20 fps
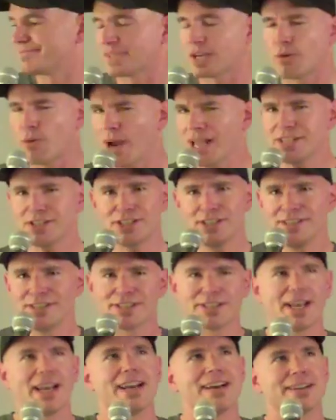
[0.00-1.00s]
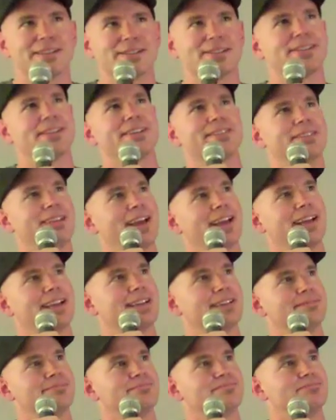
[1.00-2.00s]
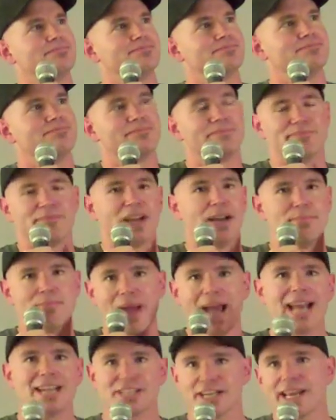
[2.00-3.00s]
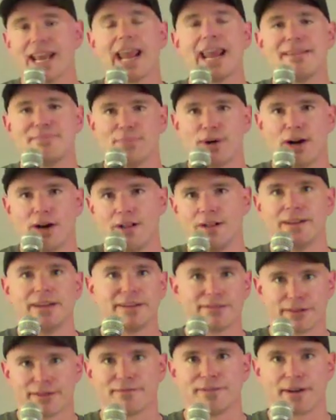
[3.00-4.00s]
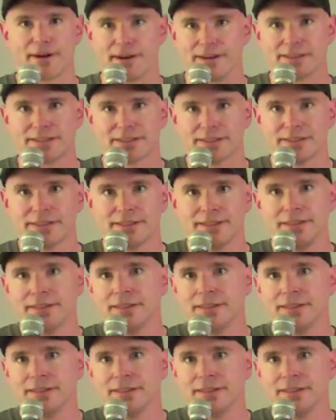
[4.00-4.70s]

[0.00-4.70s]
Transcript: Question sayers, they're like a magic eight ball in reverse.